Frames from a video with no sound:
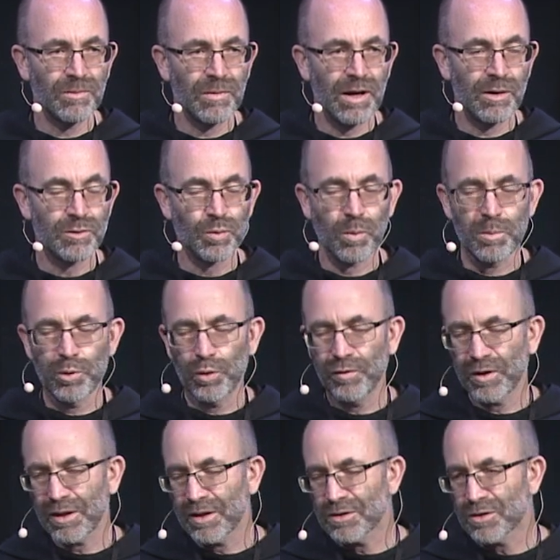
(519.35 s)
I was
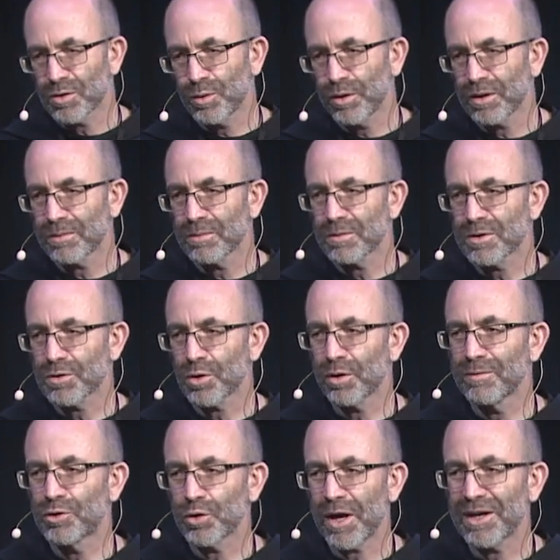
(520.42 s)
moving into it, sort
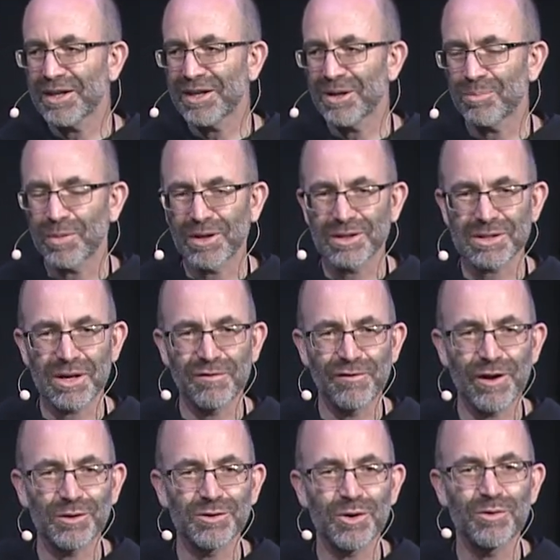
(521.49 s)
of dreading it, because I
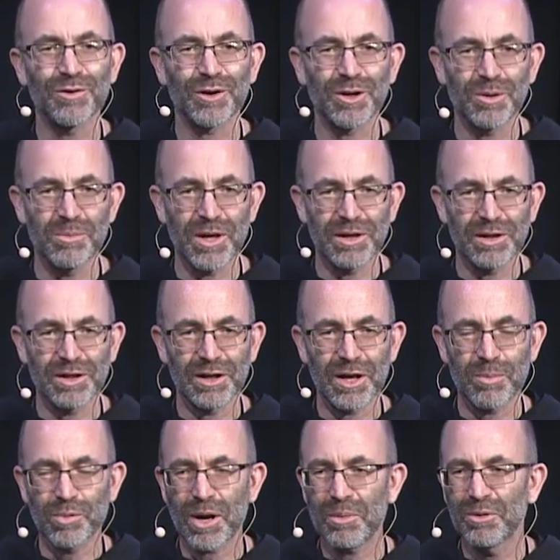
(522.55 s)
felt overcommitted, and I
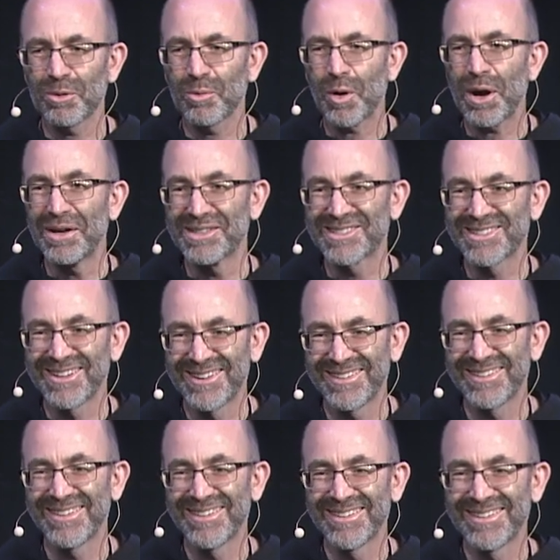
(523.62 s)
probably was.
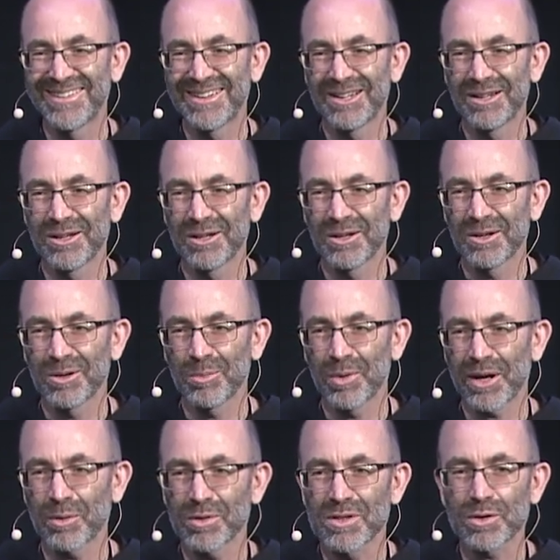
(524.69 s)

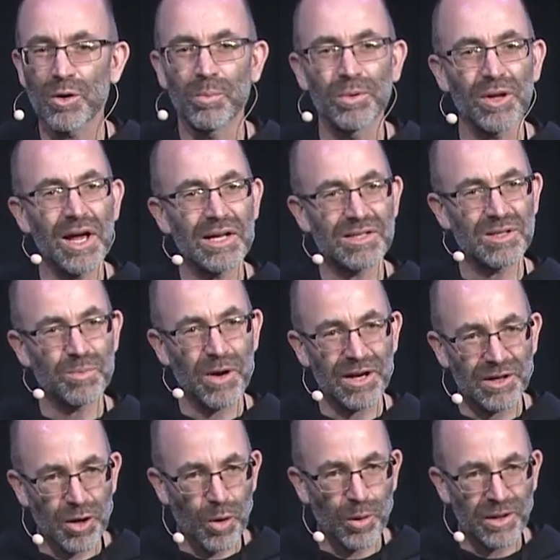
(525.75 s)
But I was so blessed by
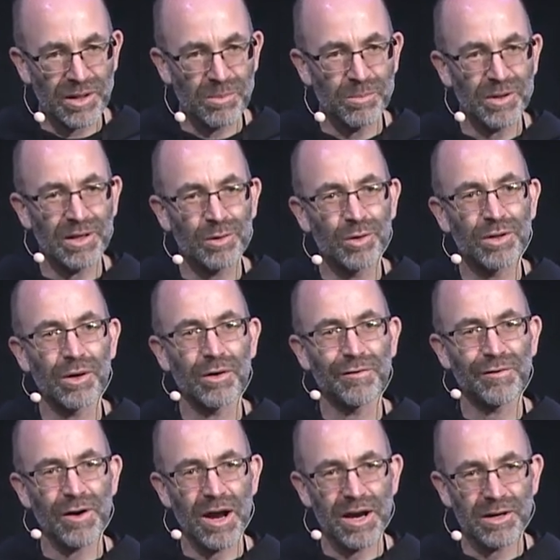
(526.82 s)
going and being with our
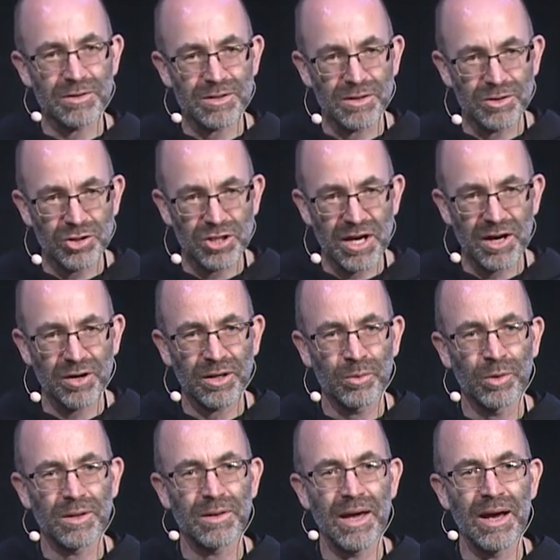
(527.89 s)
friars and sharing
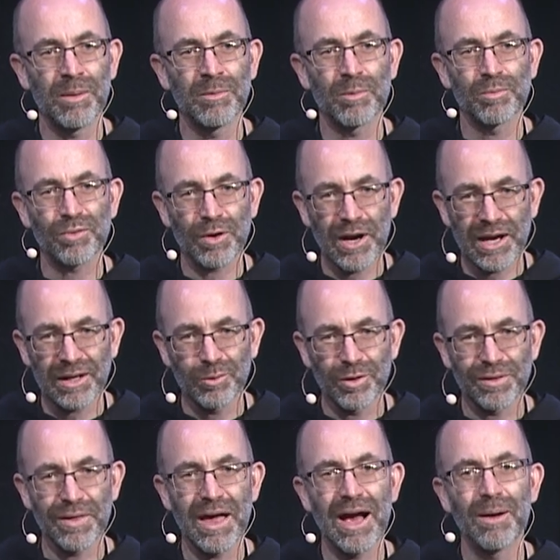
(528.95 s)
with them and praying
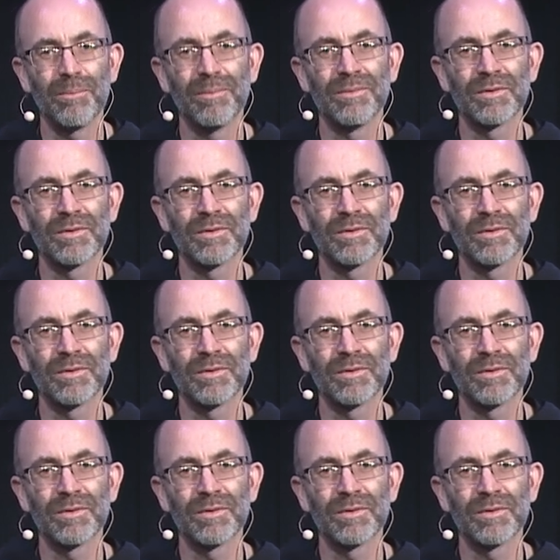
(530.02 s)
with them.